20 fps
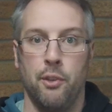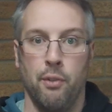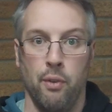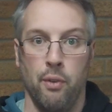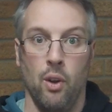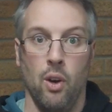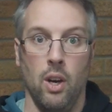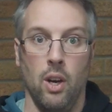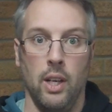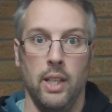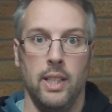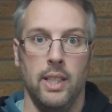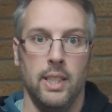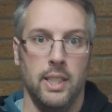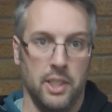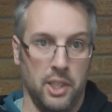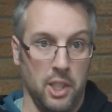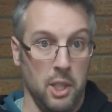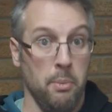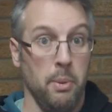fly.
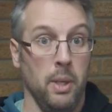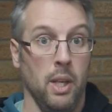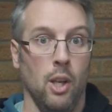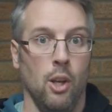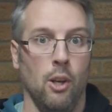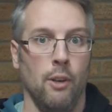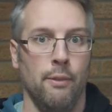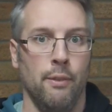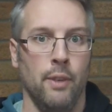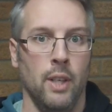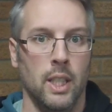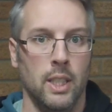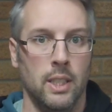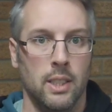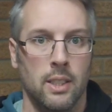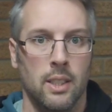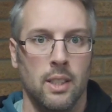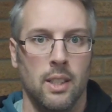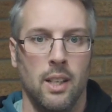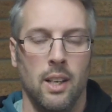It's going to be a lot of fun,
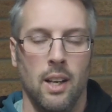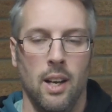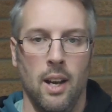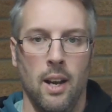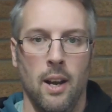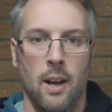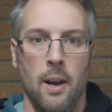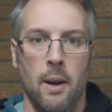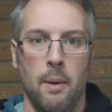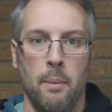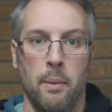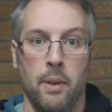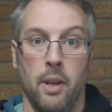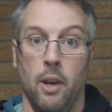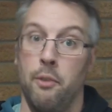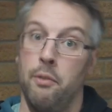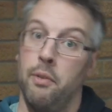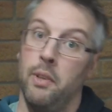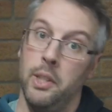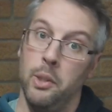and
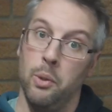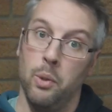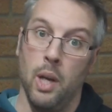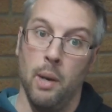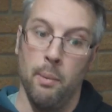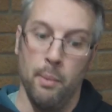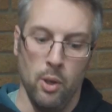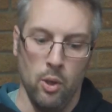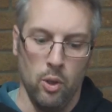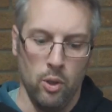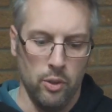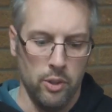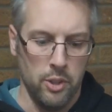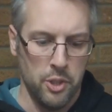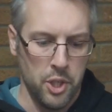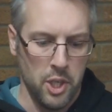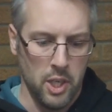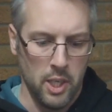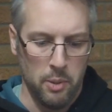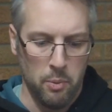hopefully you'll come along on the
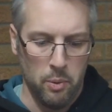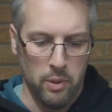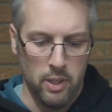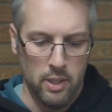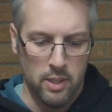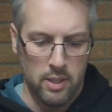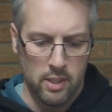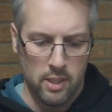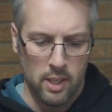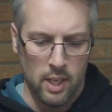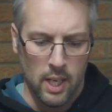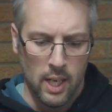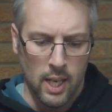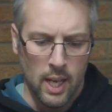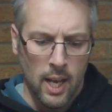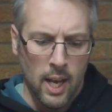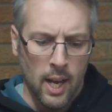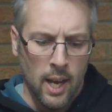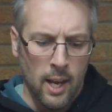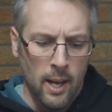journey with us.
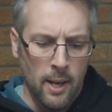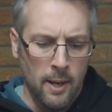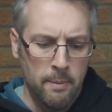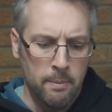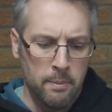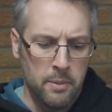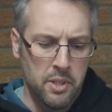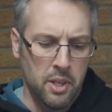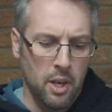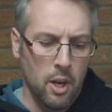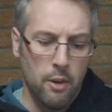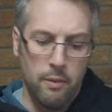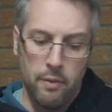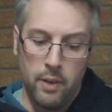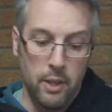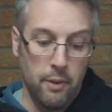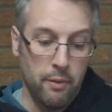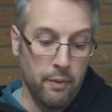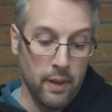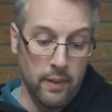So
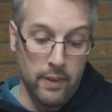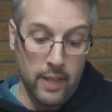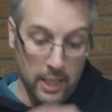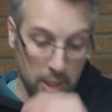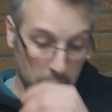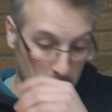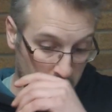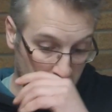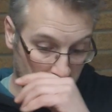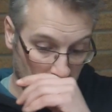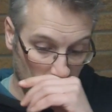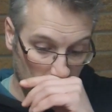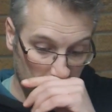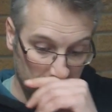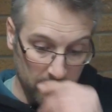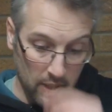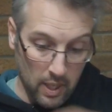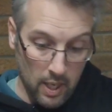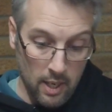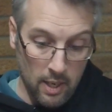hopefully you found that useful.
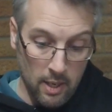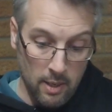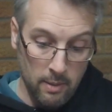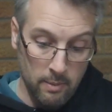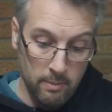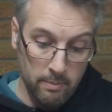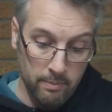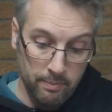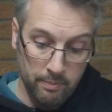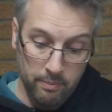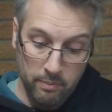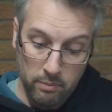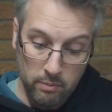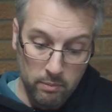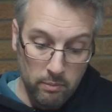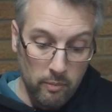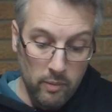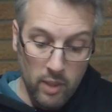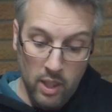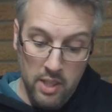
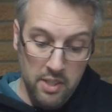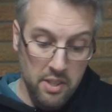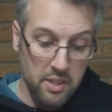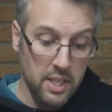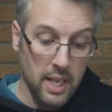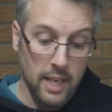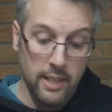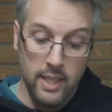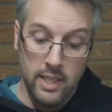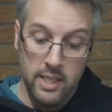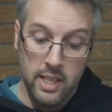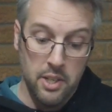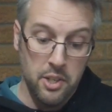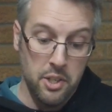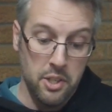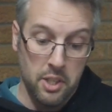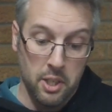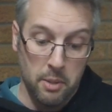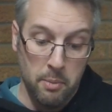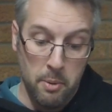As I say, these
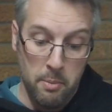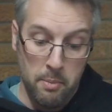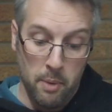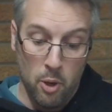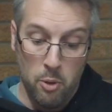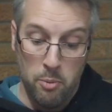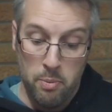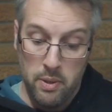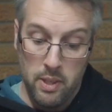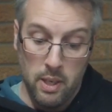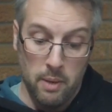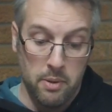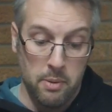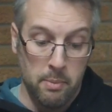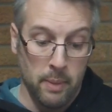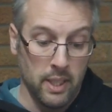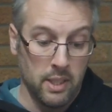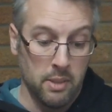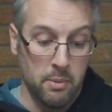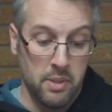engines can be opened up to
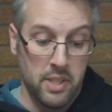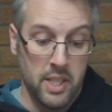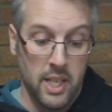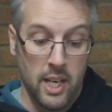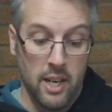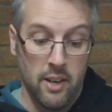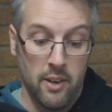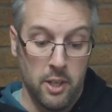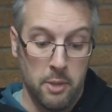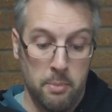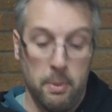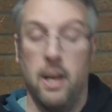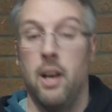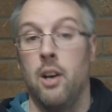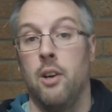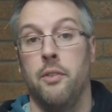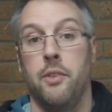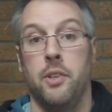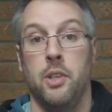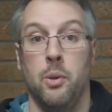make some serious
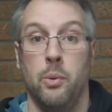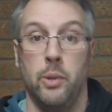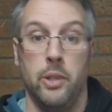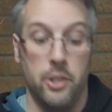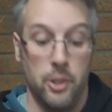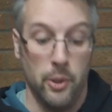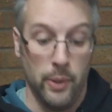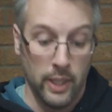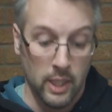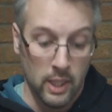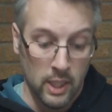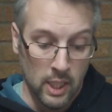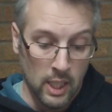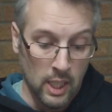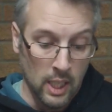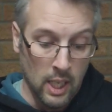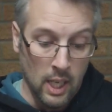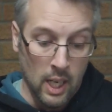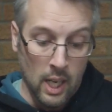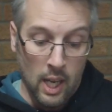power if you know what you're doing,
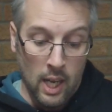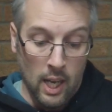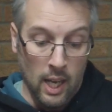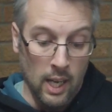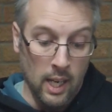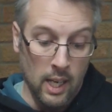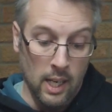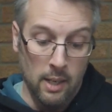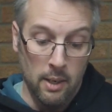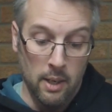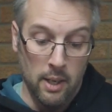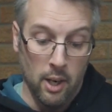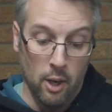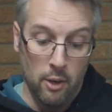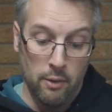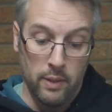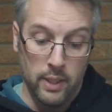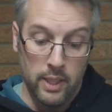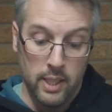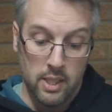and
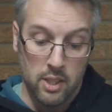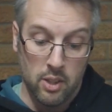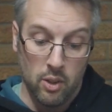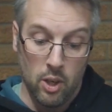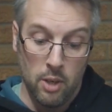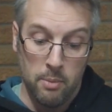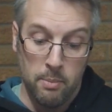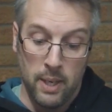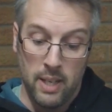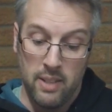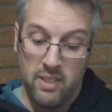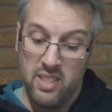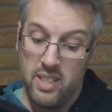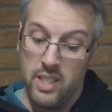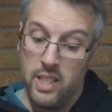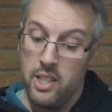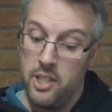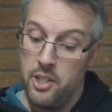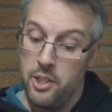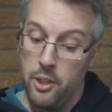hopefully this guide may have
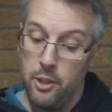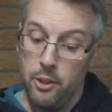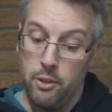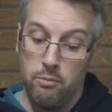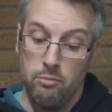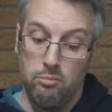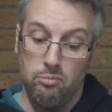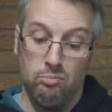steered you